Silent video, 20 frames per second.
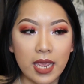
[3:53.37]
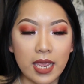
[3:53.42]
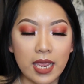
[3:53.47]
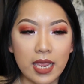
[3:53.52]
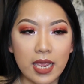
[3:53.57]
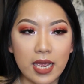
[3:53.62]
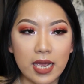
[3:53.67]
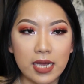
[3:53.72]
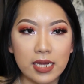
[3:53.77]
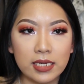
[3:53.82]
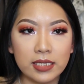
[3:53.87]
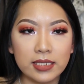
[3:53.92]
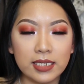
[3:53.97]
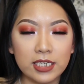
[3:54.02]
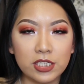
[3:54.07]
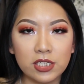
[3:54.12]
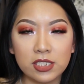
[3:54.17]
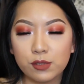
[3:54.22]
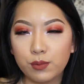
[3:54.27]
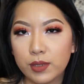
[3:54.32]
and
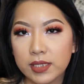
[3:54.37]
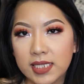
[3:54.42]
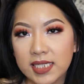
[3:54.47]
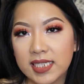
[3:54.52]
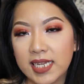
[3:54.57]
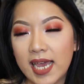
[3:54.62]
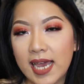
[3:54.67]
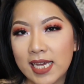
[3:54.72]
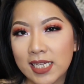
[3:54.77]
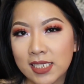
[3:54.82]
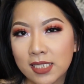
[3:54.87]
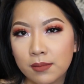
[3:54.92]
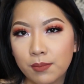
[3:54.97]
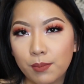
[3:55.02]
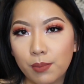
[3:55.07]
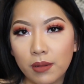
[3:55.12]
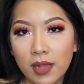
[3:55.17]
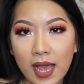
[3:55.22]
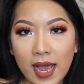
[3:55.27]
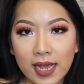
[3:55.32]
it just wasn't as
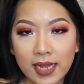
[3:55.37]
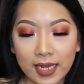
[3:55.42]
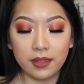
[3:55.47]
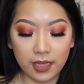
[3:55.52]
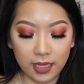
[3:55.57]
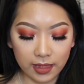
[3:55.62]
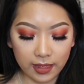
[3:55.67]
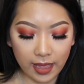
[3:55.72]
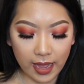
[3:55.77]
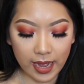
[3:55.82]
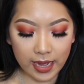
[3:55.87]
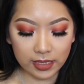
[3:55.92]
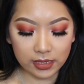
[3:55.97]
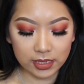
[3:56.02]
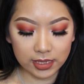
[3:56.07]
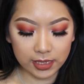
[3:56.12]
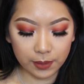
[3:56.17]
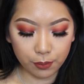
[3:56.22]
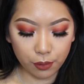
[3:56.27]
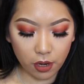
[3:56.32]
black. The
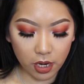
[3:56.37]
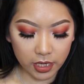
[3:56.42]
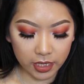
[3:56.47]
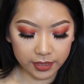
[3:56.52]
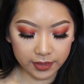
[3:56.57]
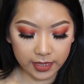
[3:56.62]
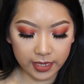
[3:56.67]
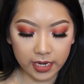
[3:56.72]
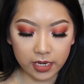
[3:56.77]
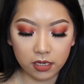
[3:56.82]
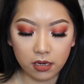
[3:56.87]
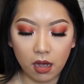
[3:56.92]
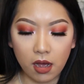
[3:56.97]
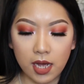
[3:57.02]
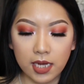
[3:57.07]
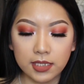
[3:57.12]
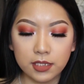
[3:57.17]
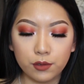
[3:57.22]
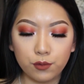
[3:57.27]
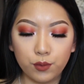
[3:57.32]
last product that I
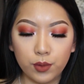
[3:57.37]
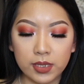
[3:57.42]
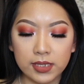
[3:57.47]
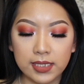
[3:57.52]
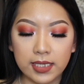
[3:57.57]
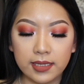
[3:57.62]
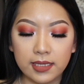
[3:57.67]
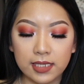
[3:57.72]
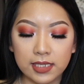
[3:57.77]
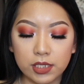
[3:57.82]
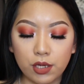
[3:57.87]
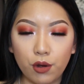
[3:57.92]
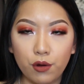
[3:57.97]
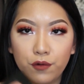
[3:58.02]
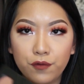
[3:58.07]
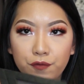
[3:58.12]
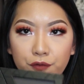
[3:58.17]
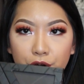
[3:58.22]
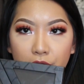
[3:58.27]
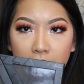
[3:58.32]
got was this
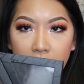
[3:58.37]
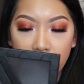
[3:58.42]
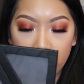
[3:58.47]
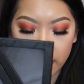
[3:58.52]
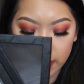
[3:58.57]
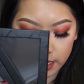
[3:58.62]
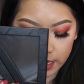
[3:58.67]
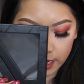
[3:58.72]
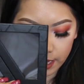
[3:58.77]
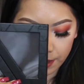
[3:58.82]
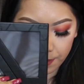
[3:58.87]
Ofra